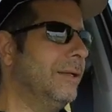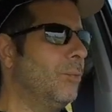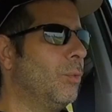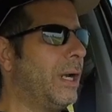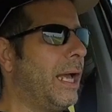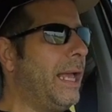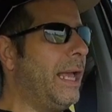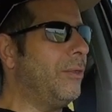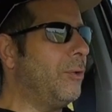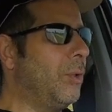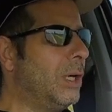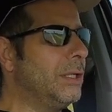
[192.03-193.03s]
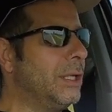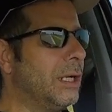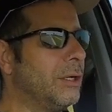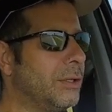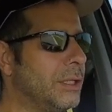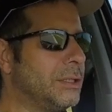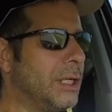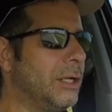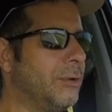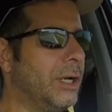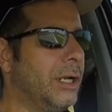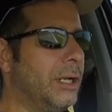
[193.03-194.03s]
When I had the one done on the
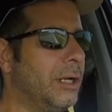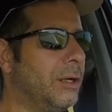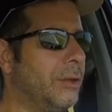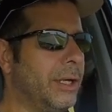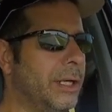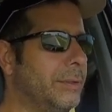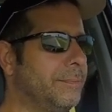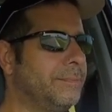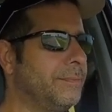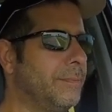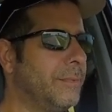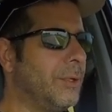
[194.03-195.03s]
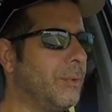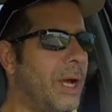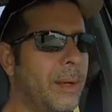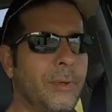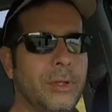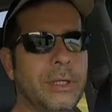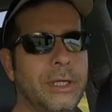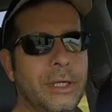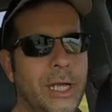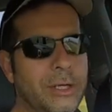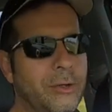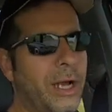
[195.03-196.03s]
Tundra, or the, the Rebel,
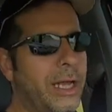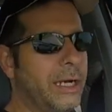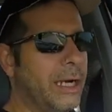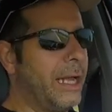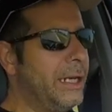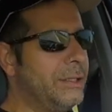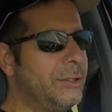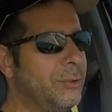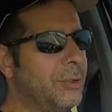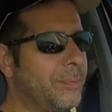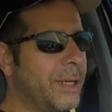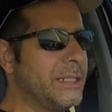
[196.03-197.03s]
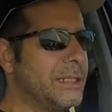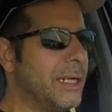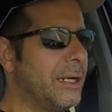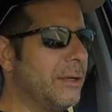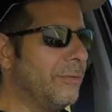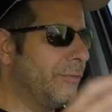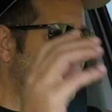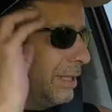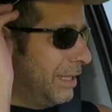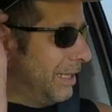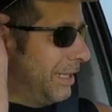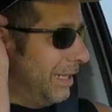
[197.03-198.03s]
and, and granted I didn't do it myself,
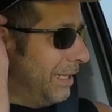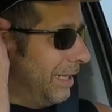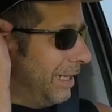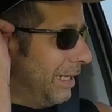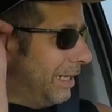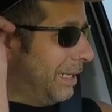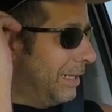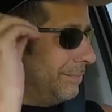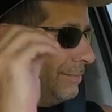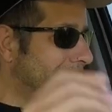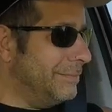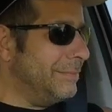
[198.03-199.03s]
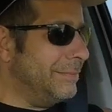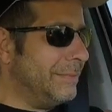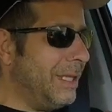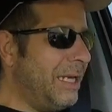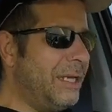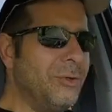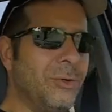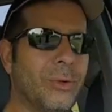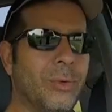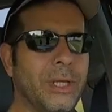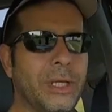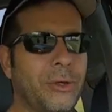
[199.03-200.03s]
uh, they didn't do a
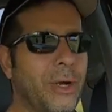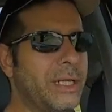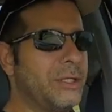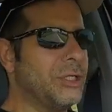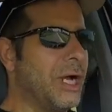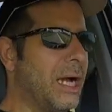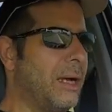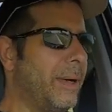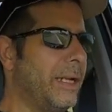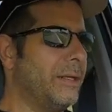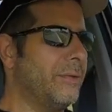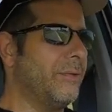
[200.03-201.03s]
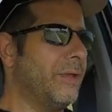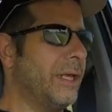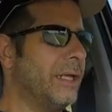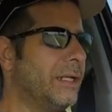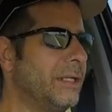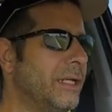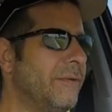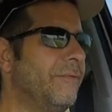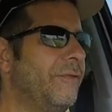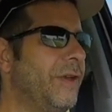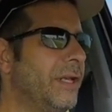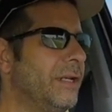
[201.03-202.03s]
really great job, I didn't think. It didn't
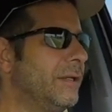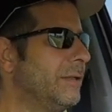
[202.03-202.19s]
fit